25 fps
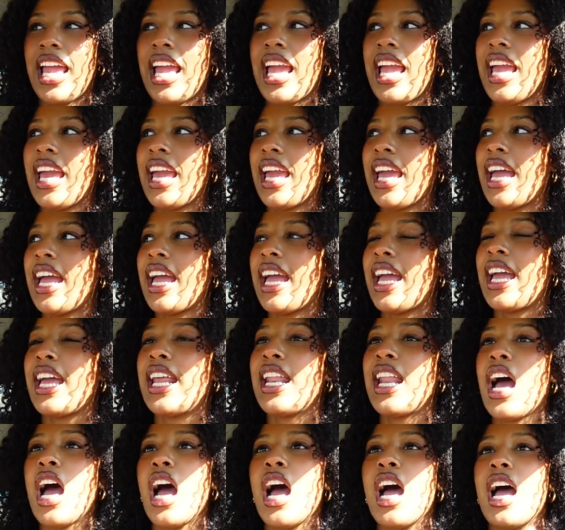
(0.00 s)

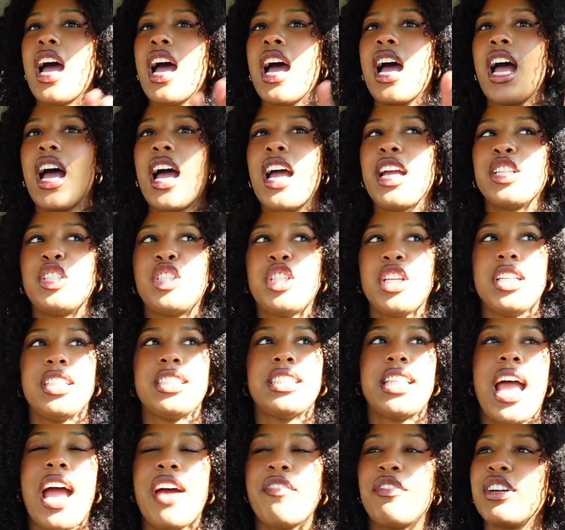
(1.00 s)
And just
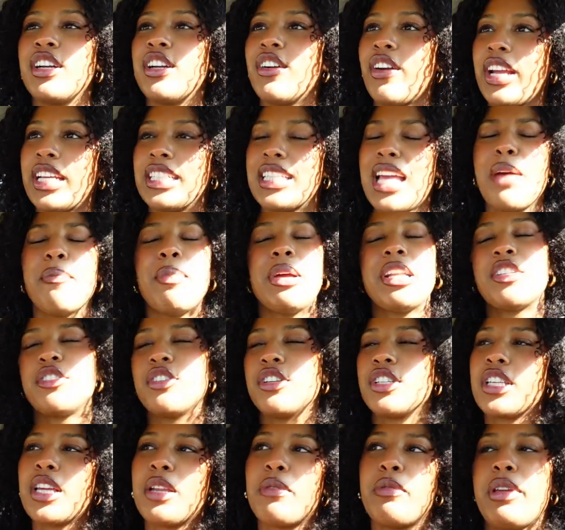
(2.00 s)
have a great I bet you
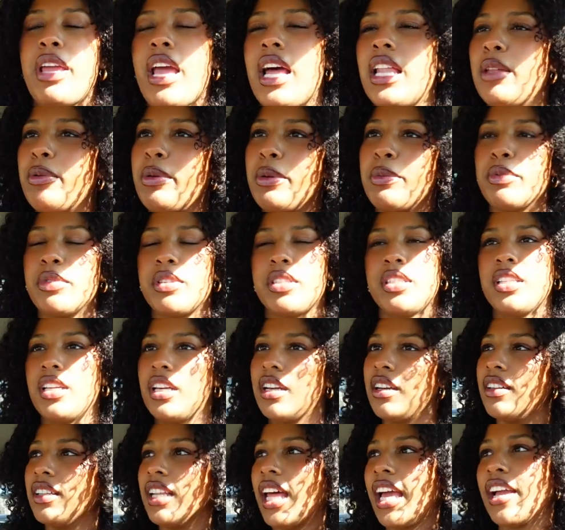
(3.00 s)
there's gonna be hella people
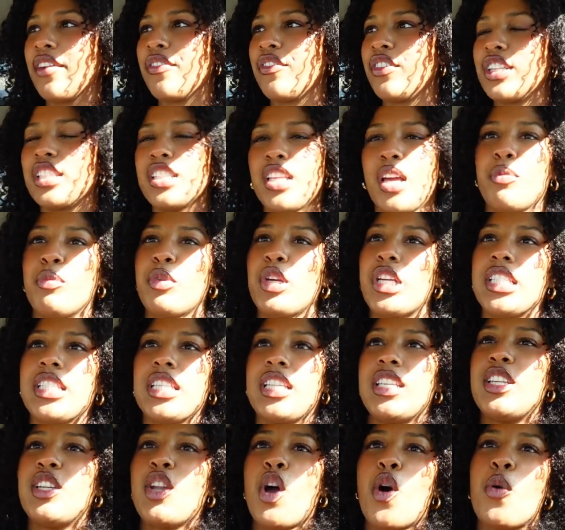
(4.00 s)
still like for some
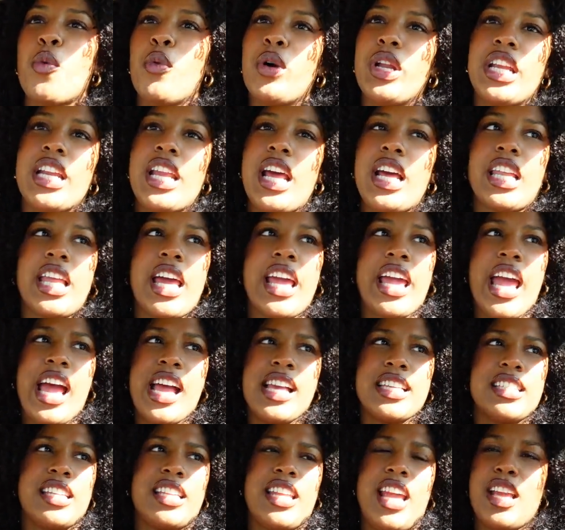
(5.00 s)
reason no one in LA
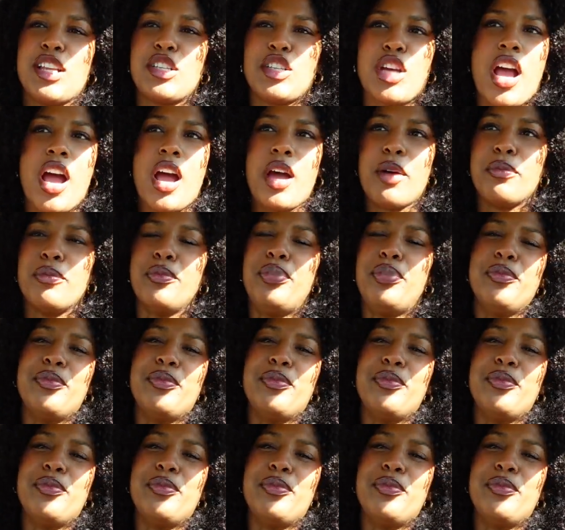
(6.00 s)
has a day job